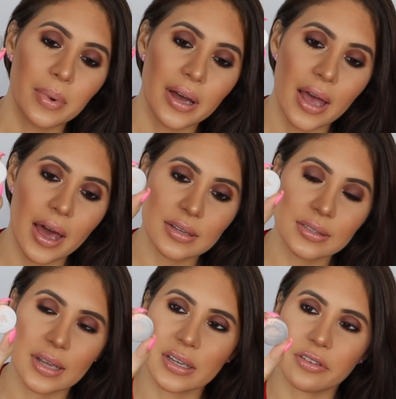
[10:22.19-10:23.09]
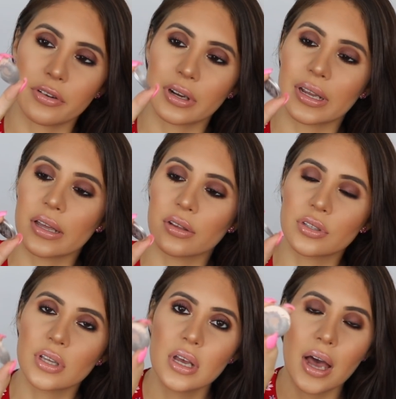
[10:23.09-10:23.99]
by Anastasia Beverly Hills.